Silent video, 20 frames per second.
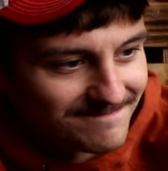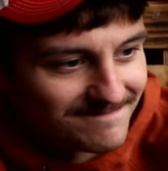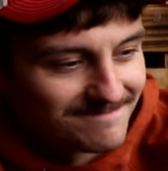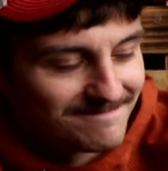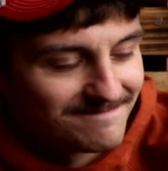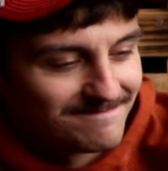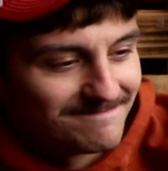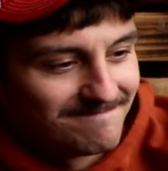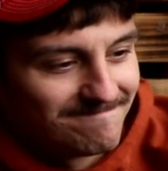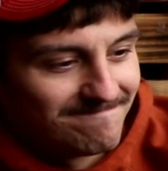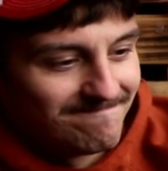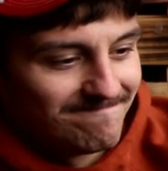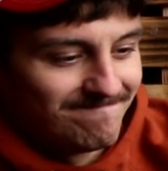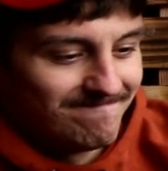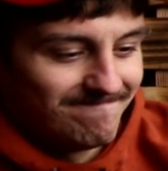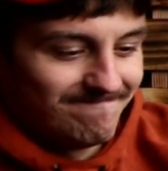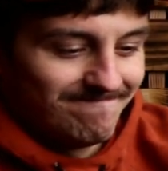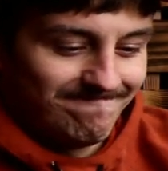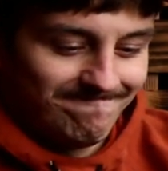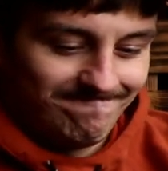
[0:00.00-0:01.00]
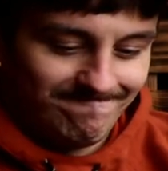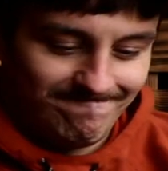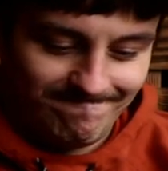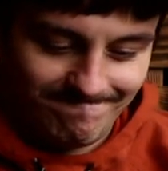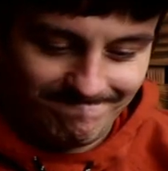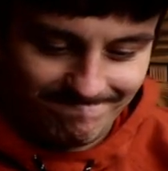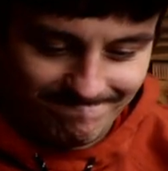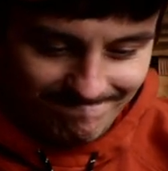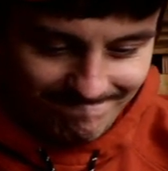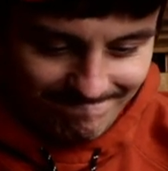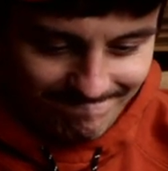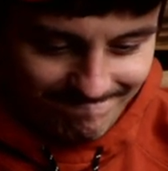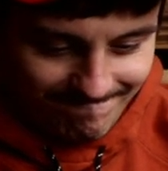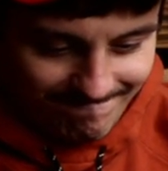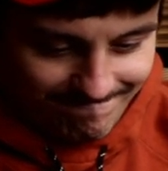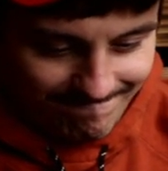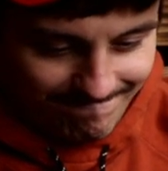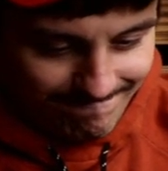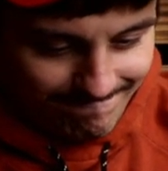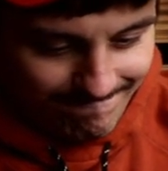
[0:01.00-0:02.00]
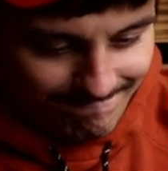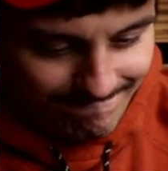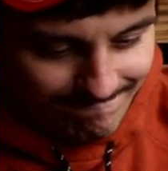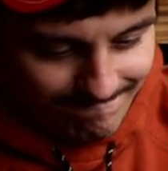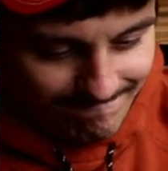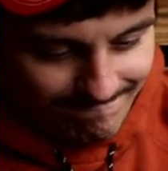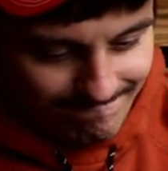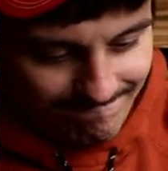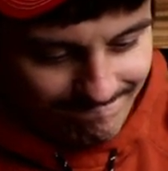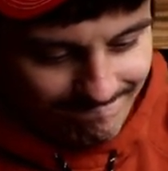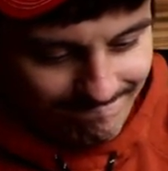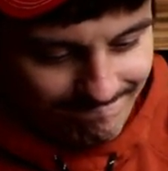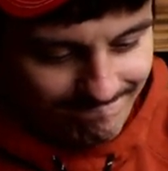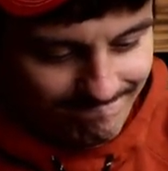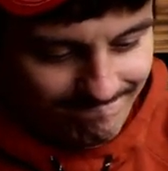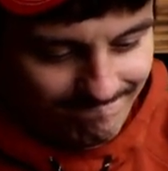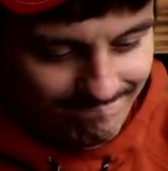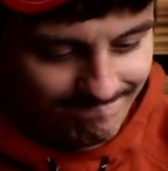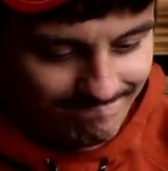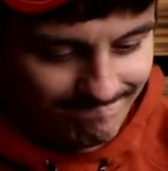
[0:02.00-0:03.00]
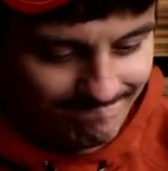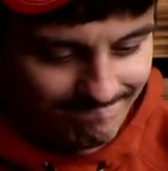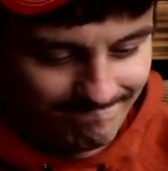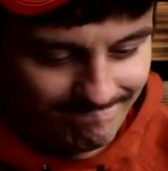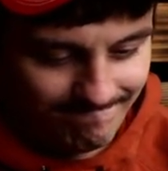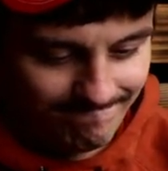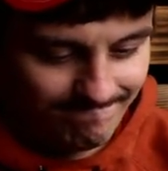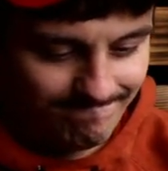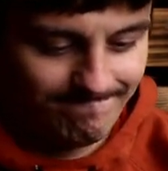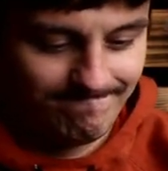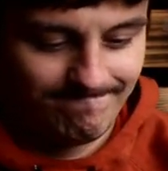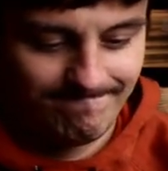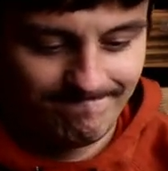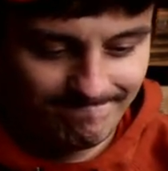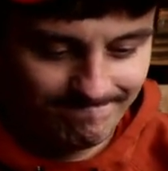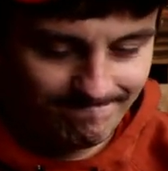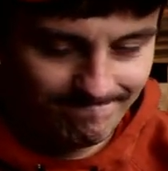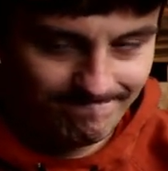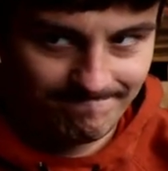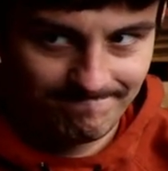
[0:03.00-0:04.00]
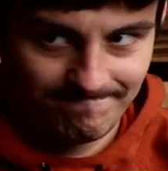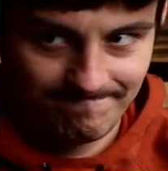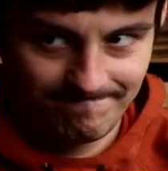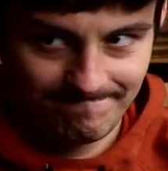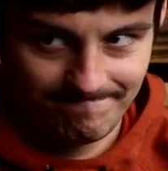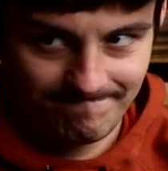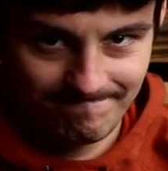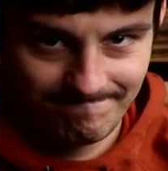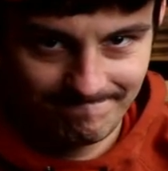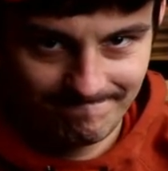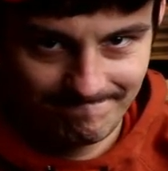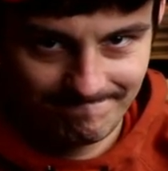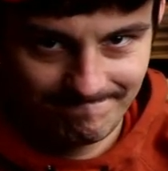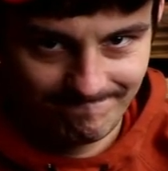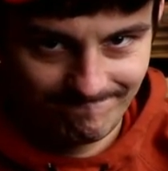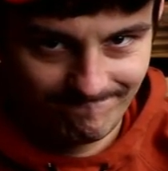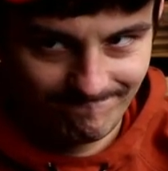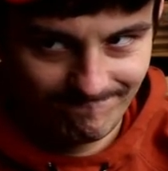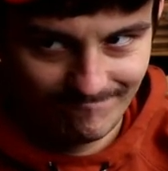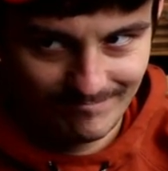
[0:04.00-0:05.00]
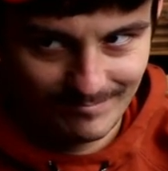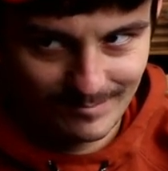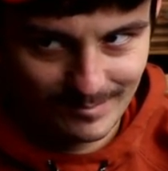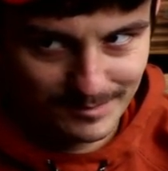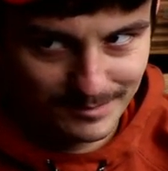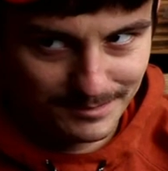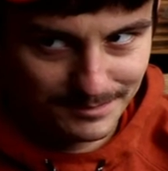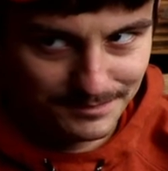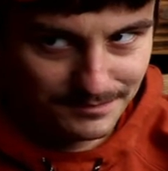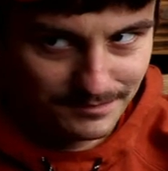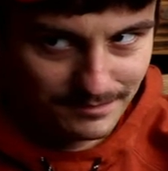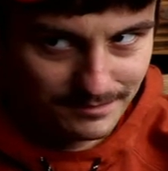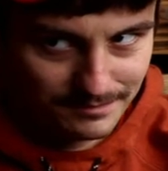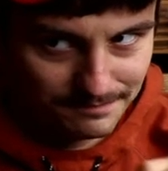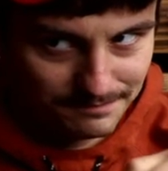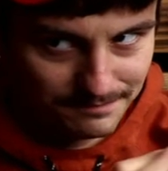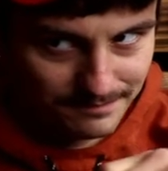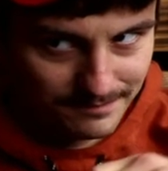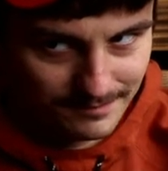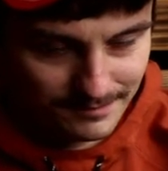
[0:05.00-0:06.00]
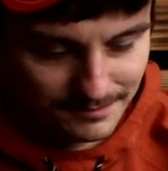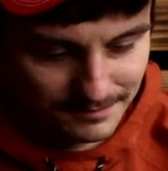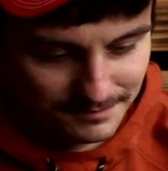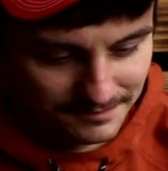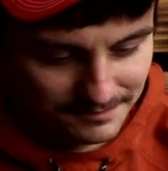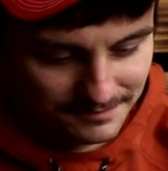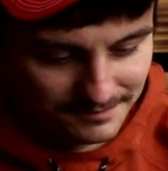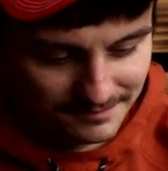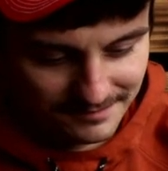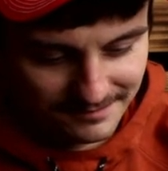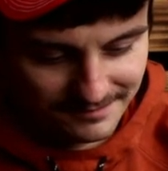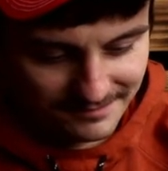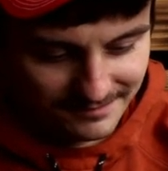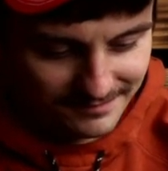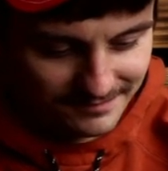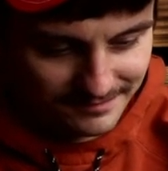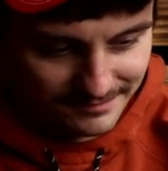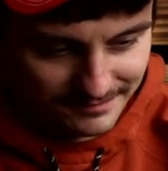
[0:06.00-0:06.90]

No words are spoken by the person on screen.